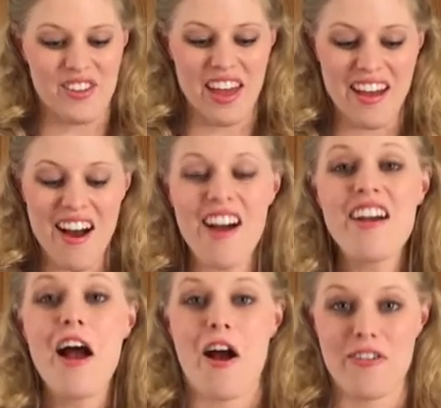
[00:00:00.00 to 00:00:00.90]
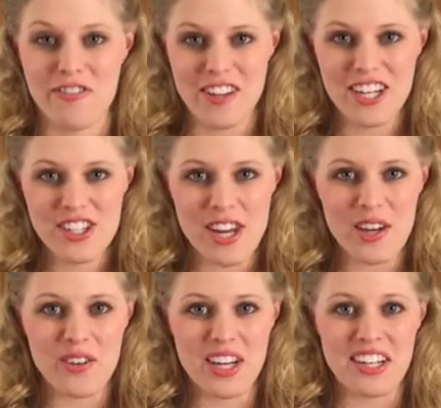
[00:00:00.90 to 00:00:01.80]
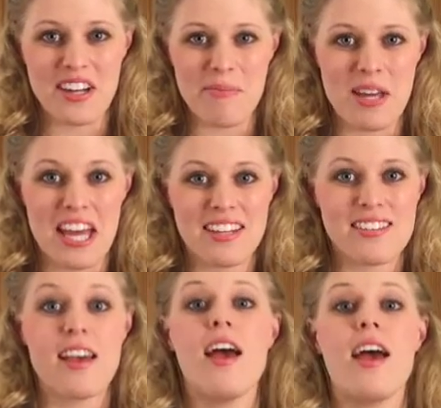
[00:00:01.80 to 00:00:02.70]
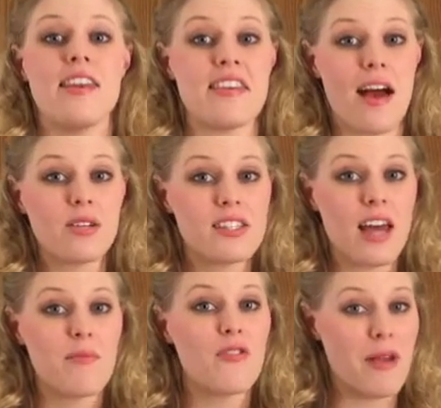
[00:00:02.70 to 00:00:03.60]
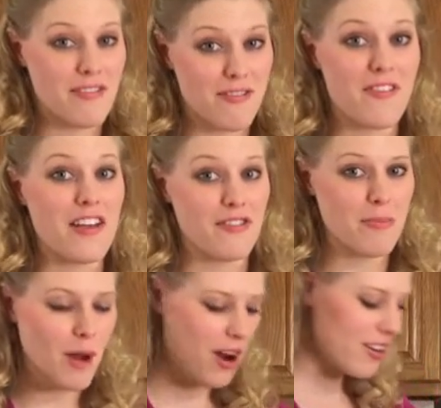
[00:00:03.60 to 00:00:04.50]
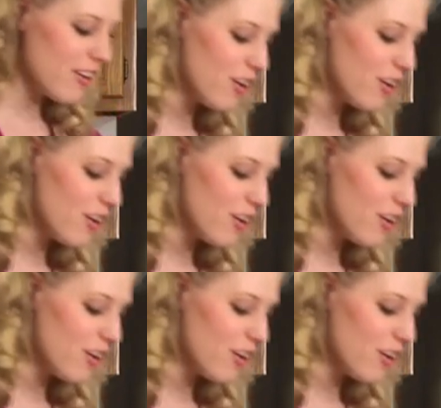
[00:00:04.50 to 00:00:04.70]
they are, our finished decorated cupcakes. And now it's time for my favorite part,